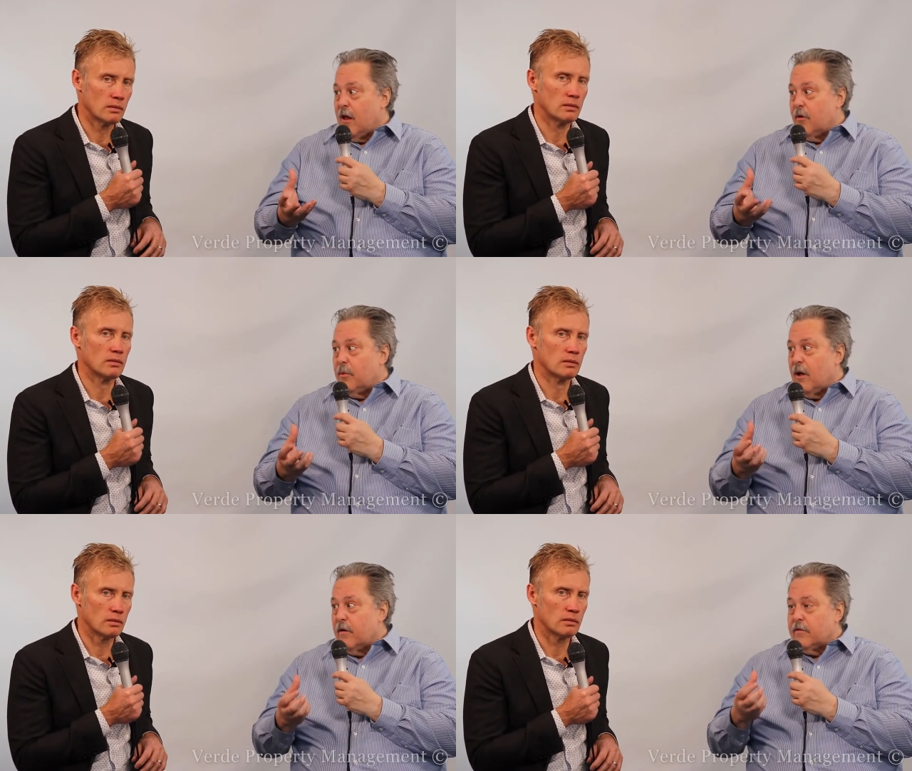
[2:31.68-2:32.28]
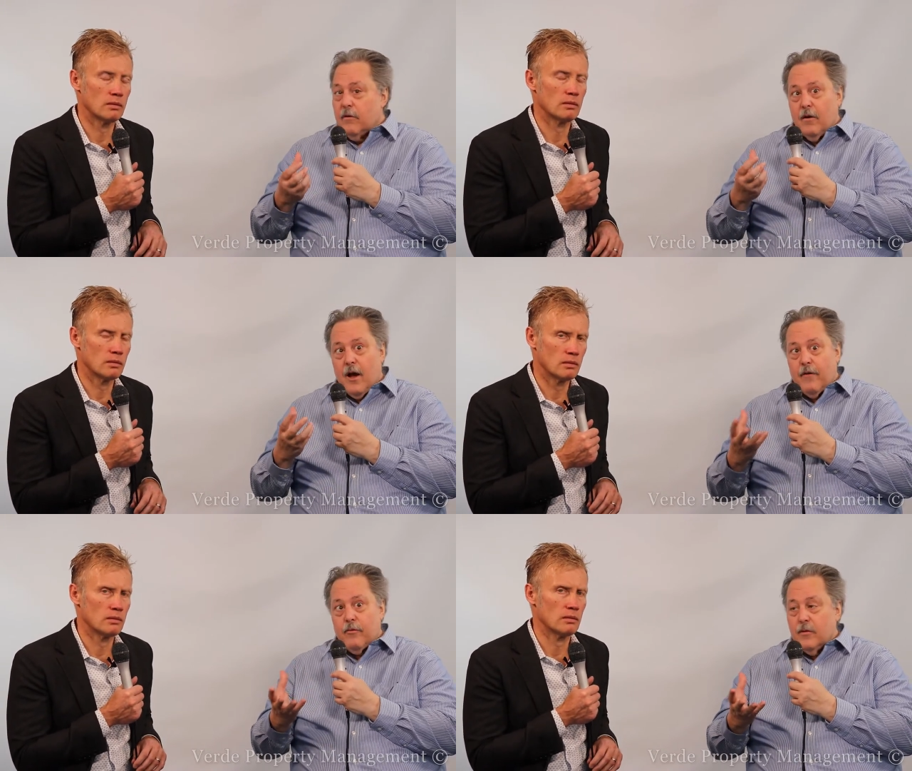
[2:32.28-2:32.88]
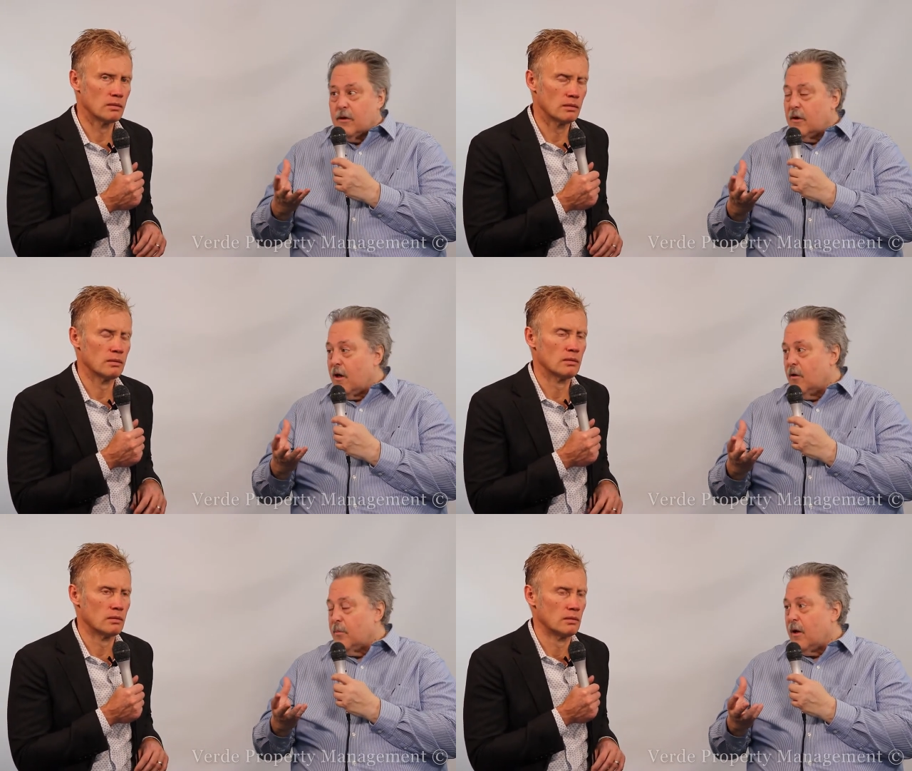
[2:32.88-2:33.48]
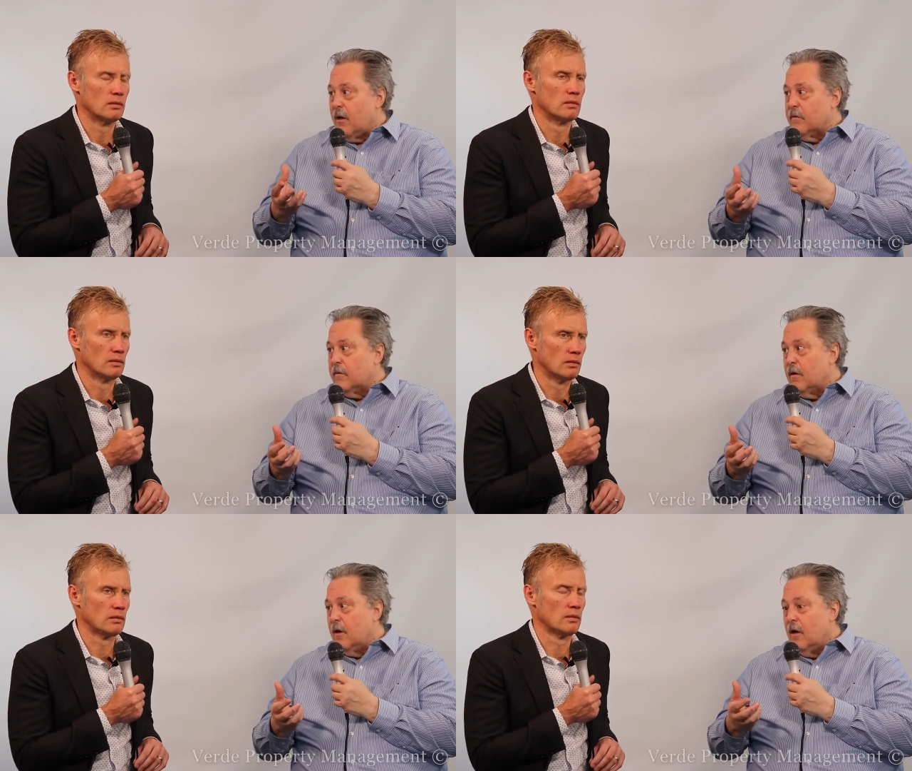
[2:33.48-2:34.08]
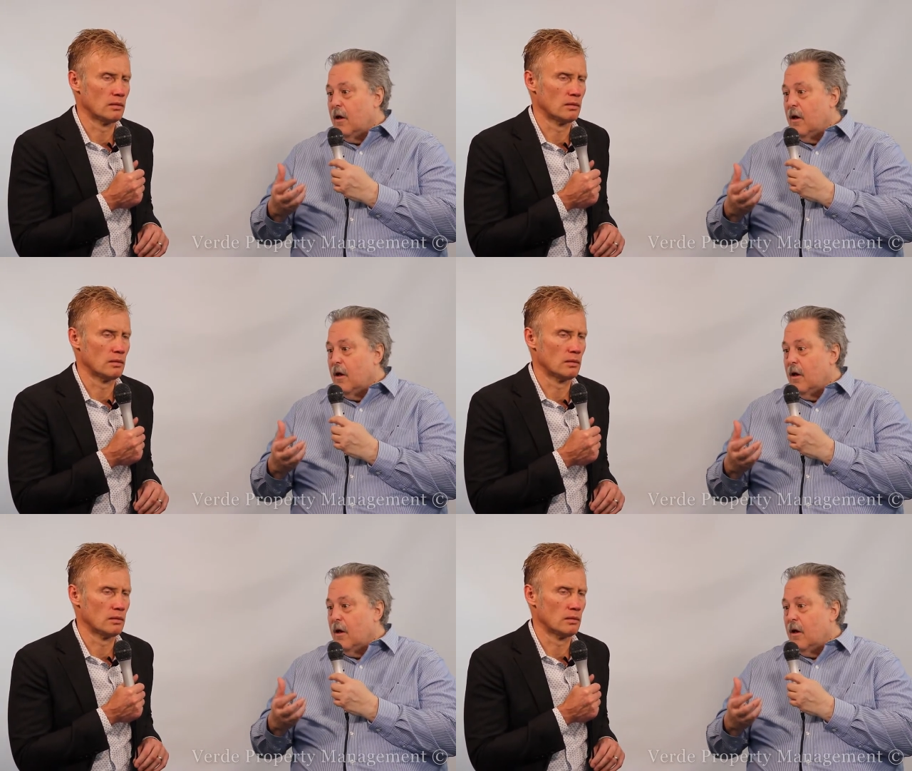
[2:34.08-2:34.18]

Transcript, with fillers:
Speaker 1: dollar policy or a half a million dollar policy,